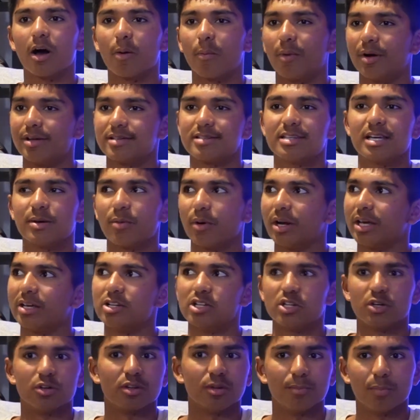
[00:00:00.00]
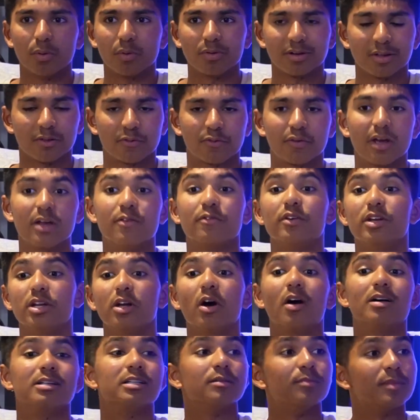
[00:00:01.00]
I want to see what he can do with the ball at his feet for
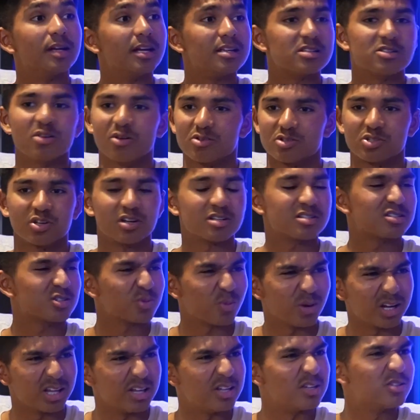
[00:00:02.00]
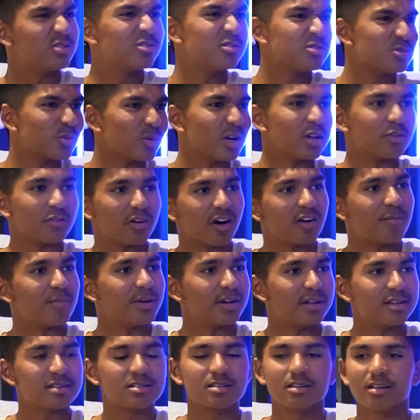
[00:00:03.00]
90 minutes, not just 20, 25
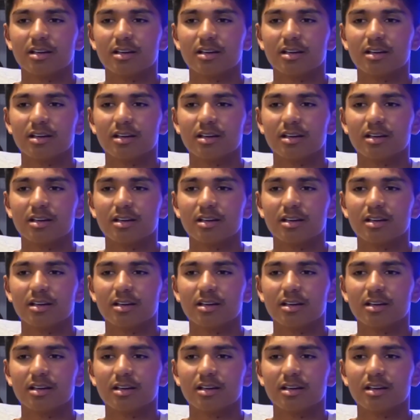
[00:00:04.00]
minutes.